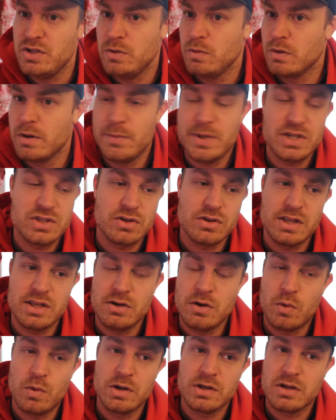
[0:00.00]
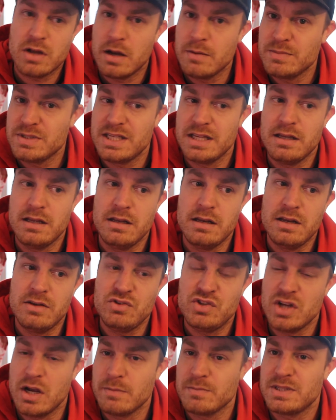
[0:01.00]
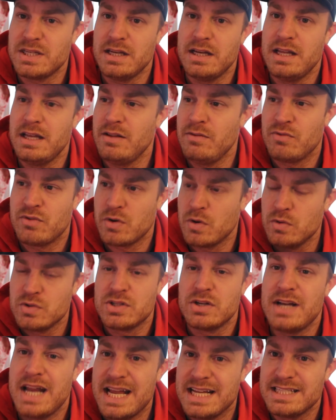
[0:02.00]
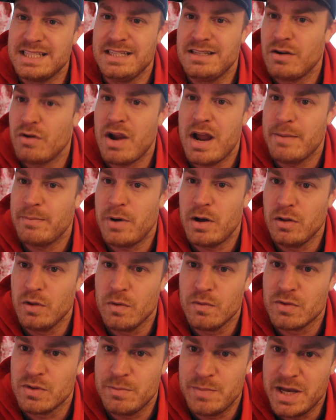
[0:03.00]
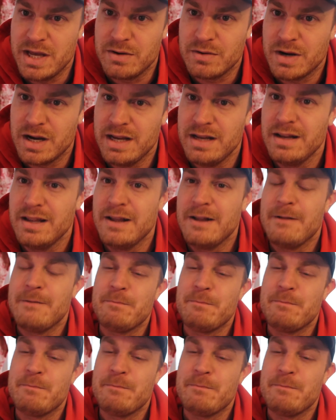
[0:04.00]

You want to make sure that no one comes in and jumps in it and throws their nasty crap all over the bed, right?